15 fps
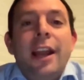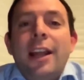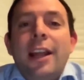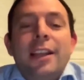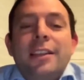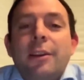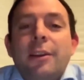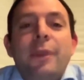
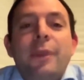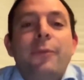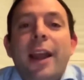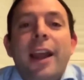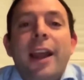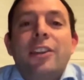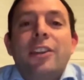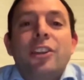And so if we
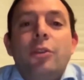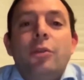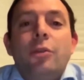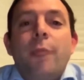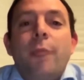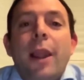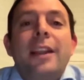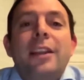had 2
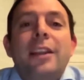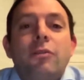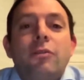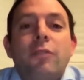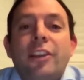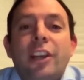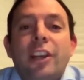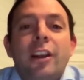planes
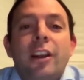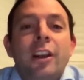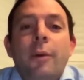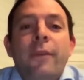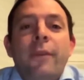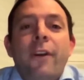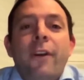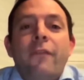crashing
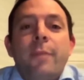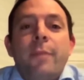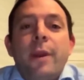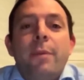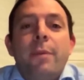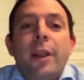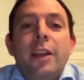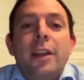with 500
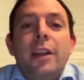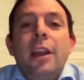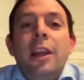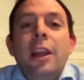people in,